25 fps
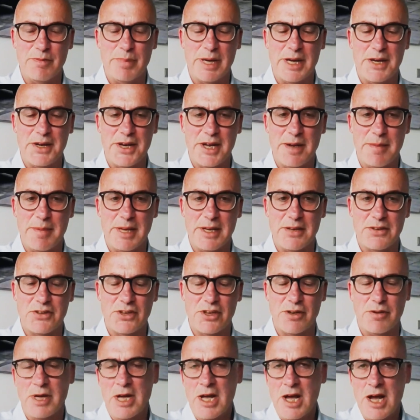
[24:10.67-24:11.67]
the pandemic.
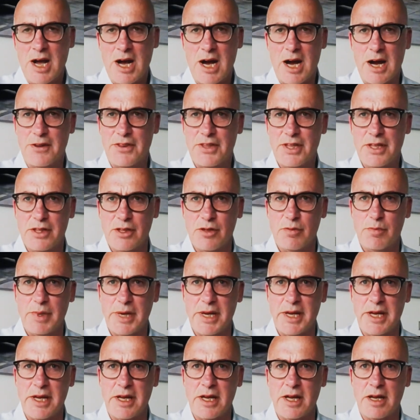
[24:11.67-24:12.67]
So I think there'll
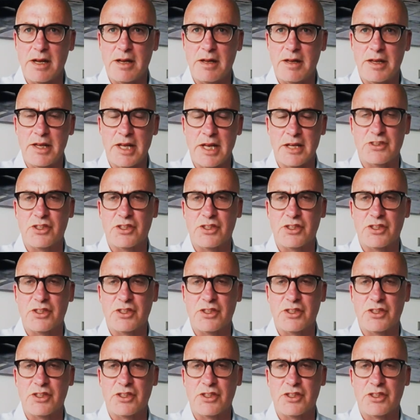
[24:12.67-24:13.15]
be